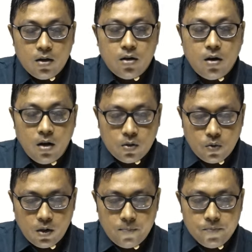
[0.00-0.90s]

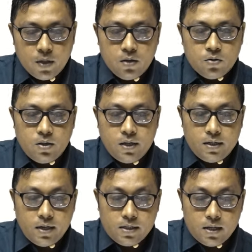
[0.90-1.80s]
alcohol. So there is
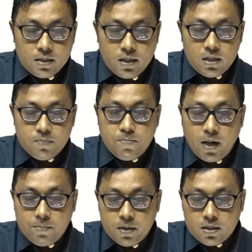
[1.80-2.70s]
restlessness,
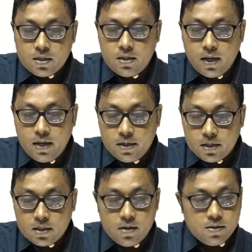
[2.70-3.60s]
palpitation,
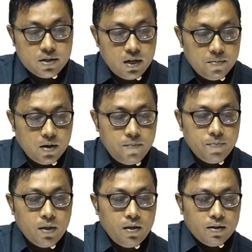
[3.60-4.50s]
agitation, tremor,
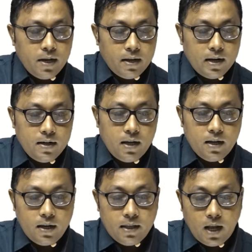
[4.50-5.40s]
tachycardia,
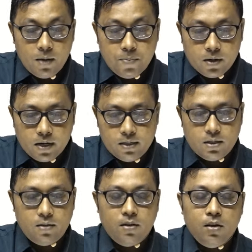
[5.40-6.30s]
and
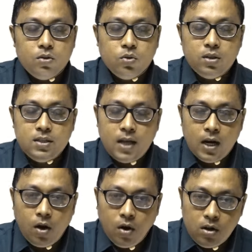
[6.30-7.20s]
hypertension. So these are
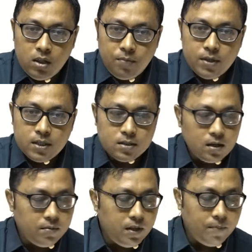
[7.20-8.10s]
all the features
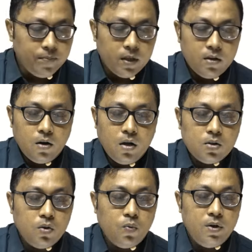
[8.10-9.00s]
of the
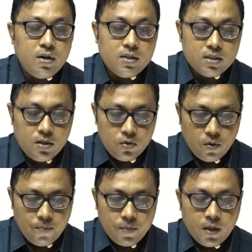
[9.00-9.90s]
alcohol withdrawal syndrome.